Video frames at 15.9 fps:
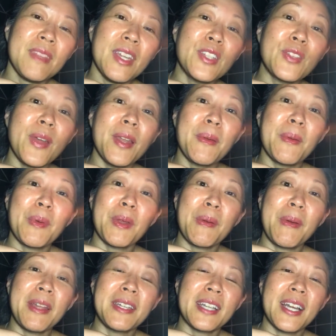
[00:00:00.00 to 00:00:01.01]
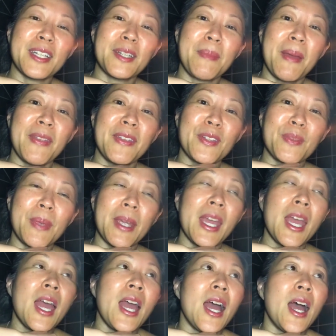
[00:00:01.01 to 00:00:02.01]
So anyway, what do I want to talk about this
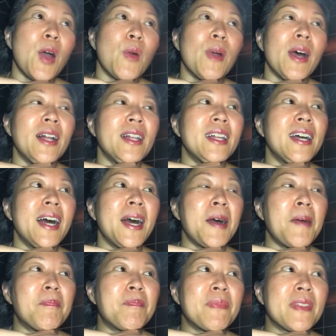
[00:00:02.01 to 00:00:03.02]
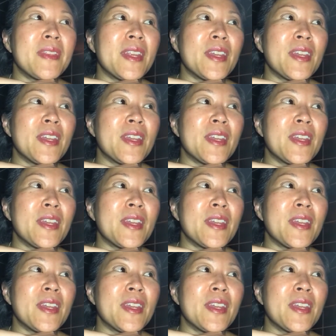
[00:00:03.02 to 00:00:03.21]
week? Well, um,